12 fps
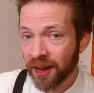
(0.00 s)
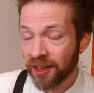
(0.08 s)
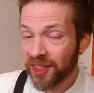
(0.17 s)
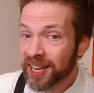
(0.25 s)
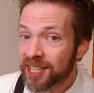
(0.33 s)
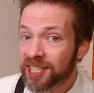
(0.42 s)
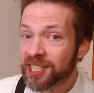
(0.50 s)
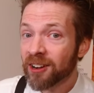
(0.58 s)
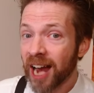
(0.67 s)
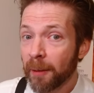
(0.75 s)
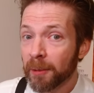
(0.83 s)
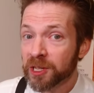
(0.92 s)
And then consider
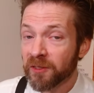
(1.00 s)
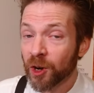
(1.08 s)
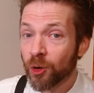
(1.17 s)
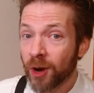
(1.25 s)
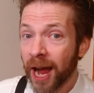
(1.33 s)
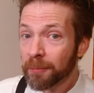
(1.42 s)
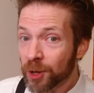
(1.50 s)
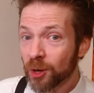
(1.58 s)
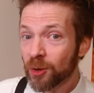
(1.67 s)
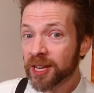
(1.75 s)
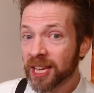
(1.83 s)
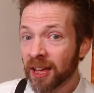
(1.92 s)
how much of a crap
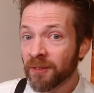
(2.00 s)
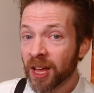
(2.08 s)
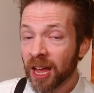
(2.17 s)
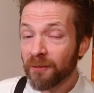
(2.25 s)
you'd give